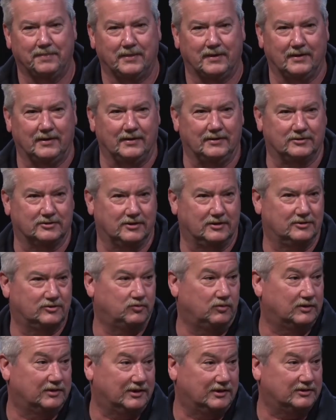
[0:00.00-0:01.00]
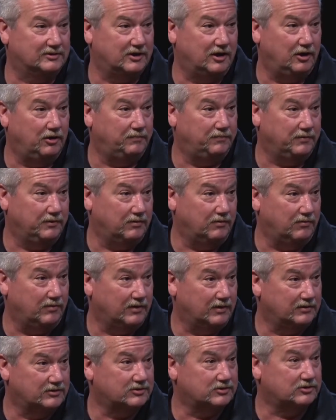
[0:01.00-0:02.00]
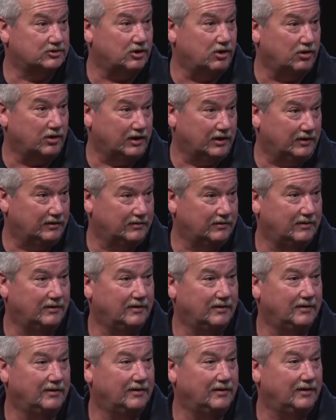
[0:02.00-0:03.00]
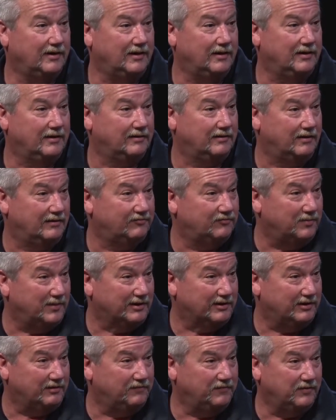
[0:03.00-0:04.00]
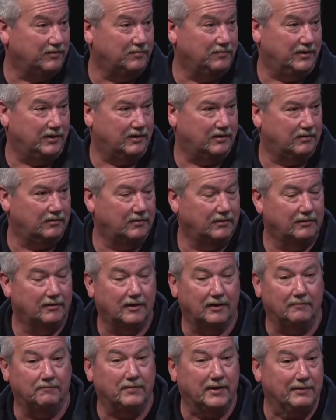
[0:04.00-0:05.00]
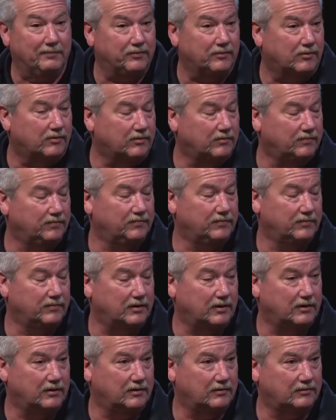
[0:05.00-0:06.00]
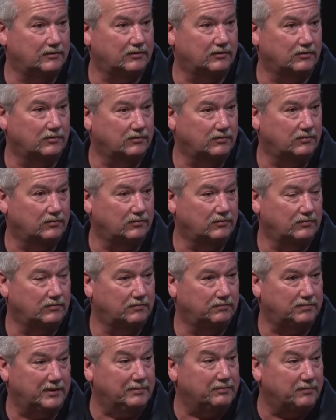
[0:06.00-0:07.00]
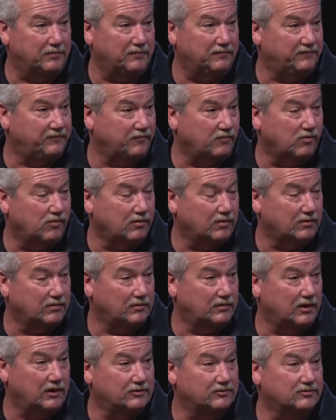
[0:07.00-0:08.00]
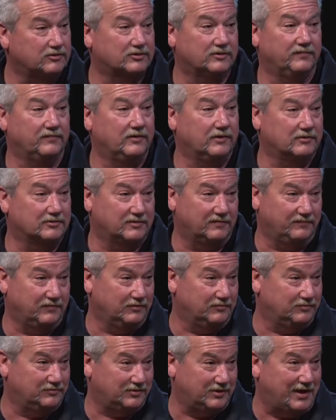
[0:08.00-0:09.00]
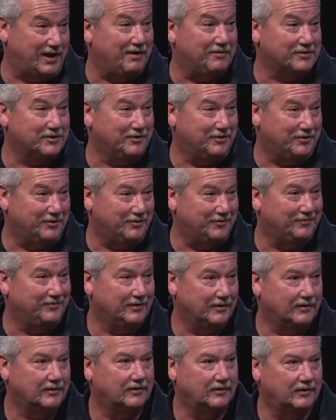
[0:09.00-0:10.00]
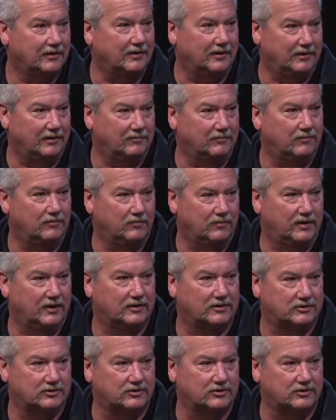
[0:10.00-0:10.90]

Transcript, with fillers: is, is what these opioids target. And it does make you feel better. And people uh, to people for hundreds of years have used alcohol in which